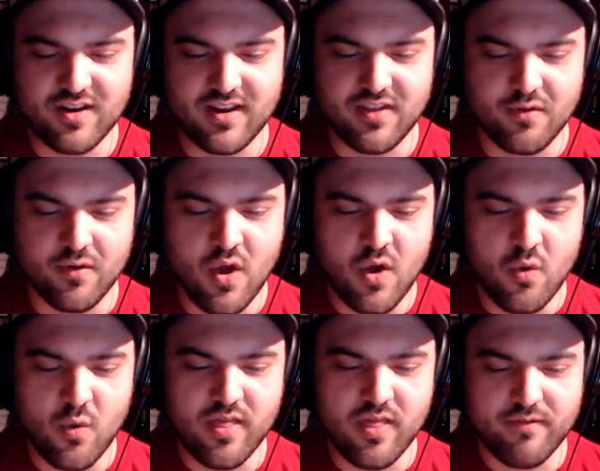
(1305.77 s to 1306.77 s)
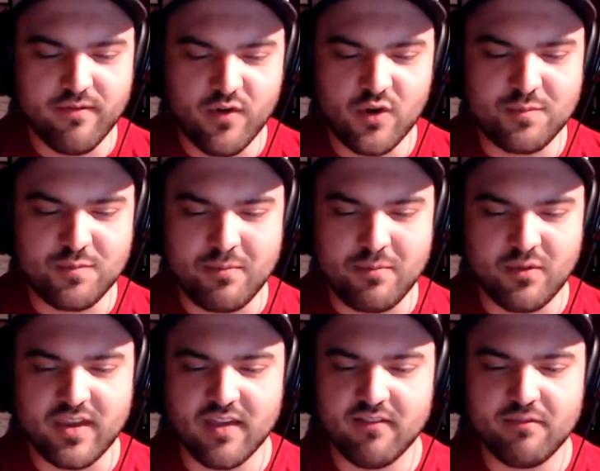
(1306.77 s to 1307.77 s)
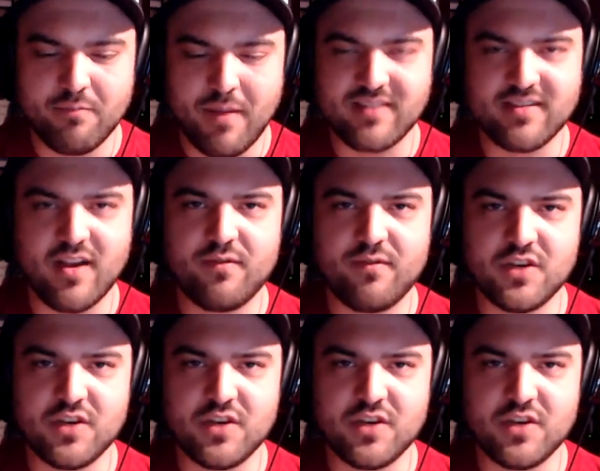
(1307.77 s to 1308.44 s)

and one of the first people to give myself